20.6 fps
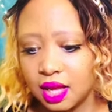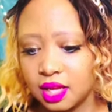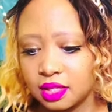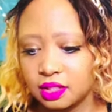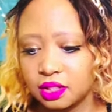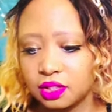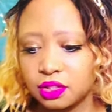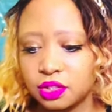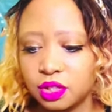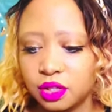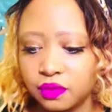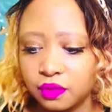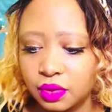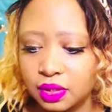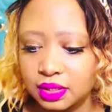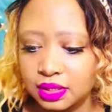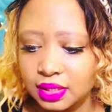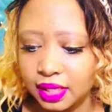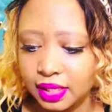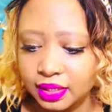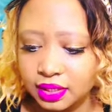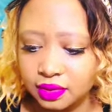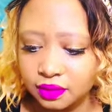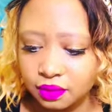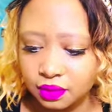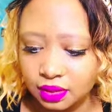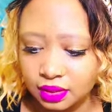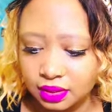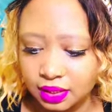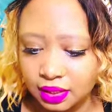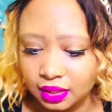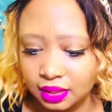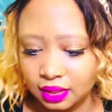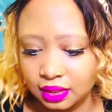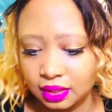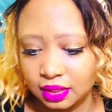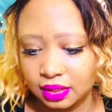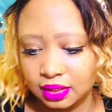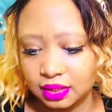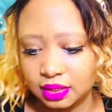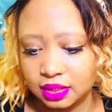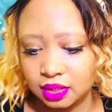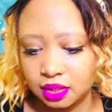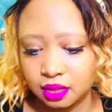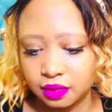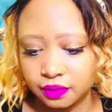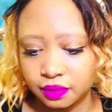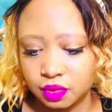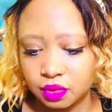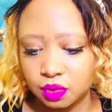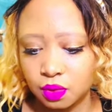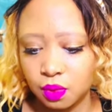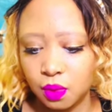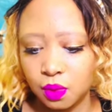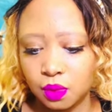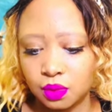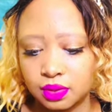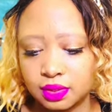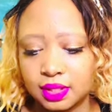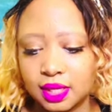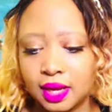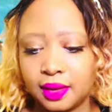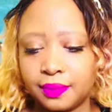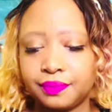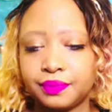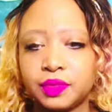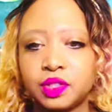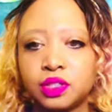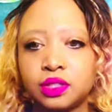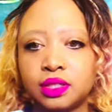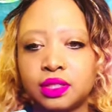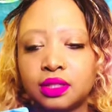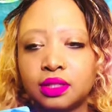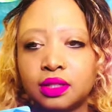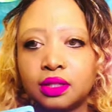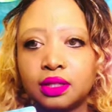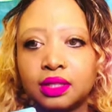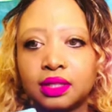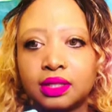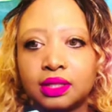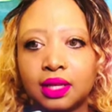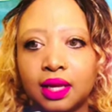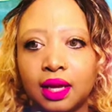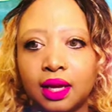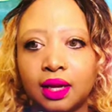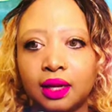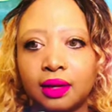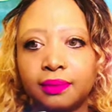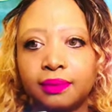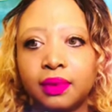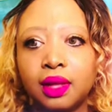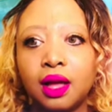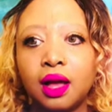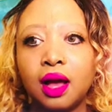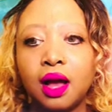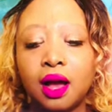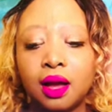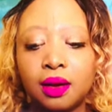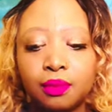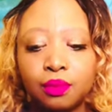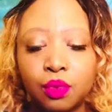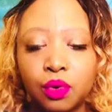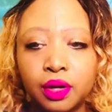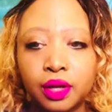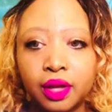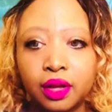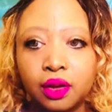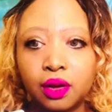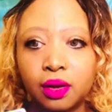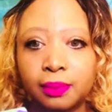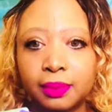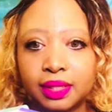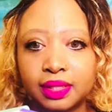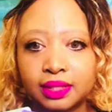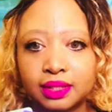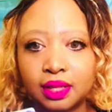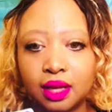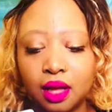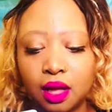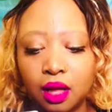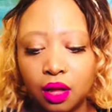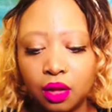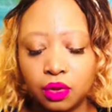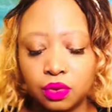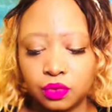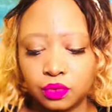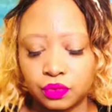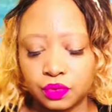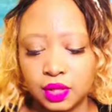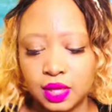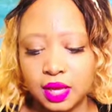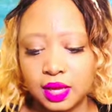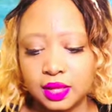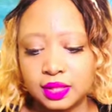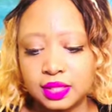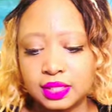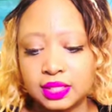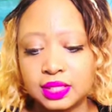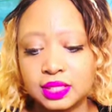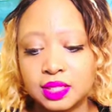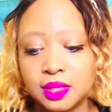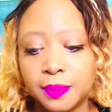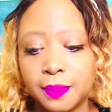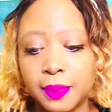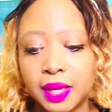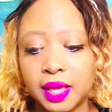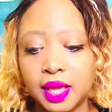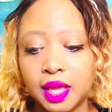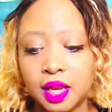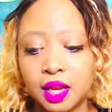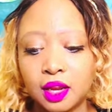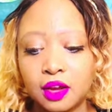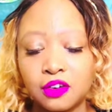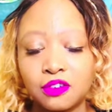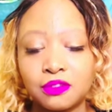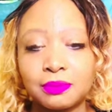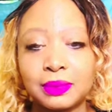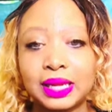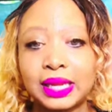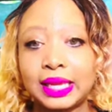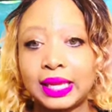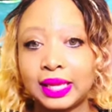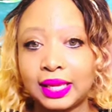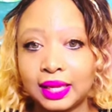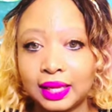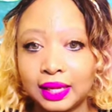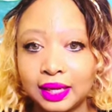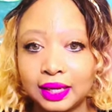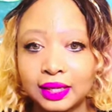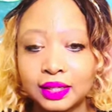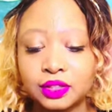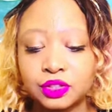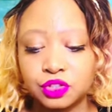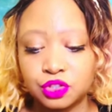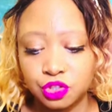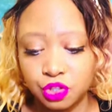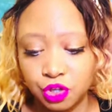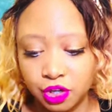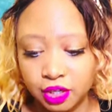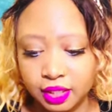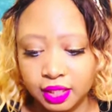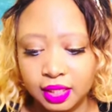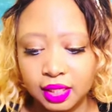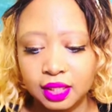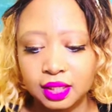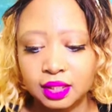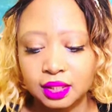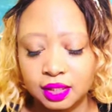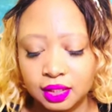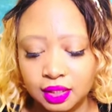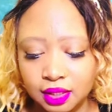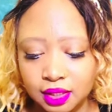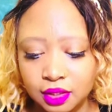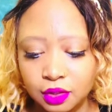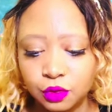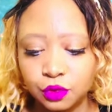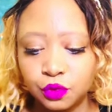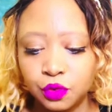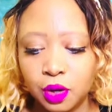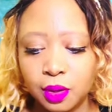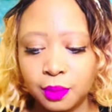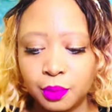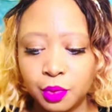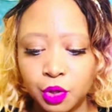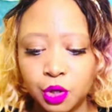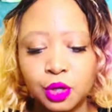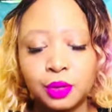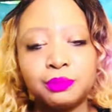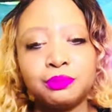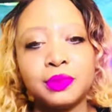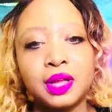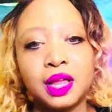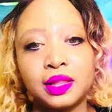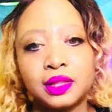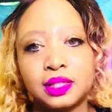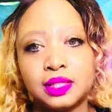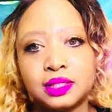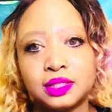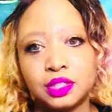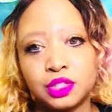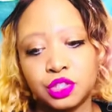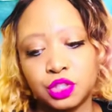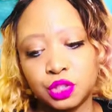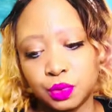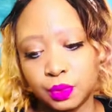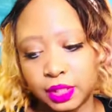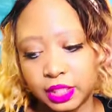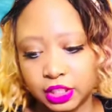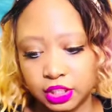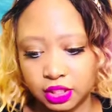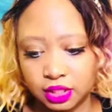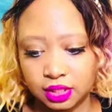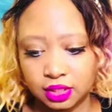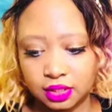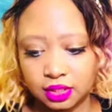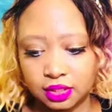So two of wands, eight of wands, and knight of swords. Yeah, so she's going to say, I'm working on myself. This is the beginning of my healing journey from her mother situation.